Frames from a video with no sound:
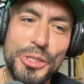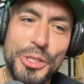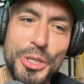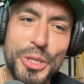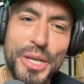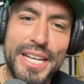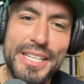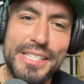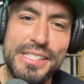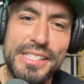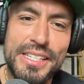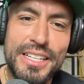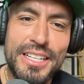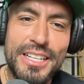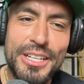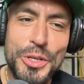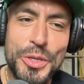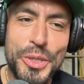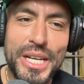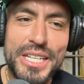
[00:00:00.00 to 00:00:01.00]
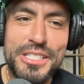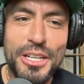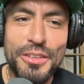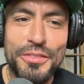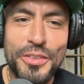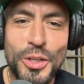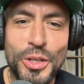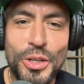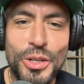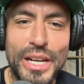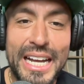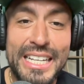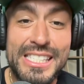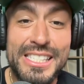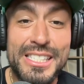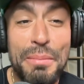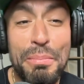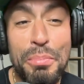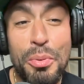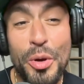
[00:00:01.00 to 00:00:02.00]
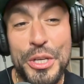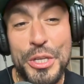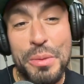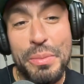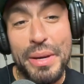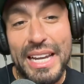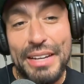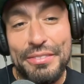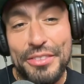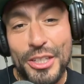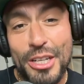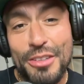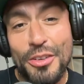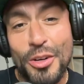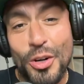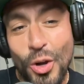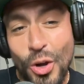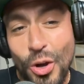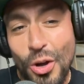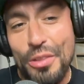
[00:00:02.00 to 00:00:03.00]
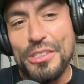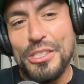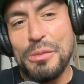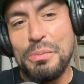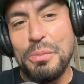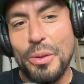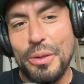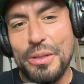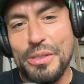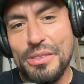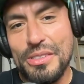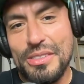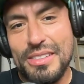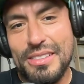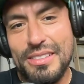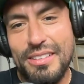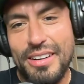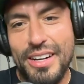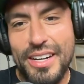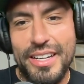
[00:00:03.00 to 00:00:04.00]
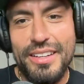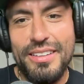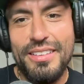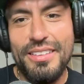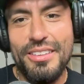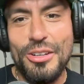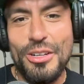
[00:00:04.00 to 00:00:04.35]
So do you guys, do you guys cover, at some point you might have to cover all the sports, right?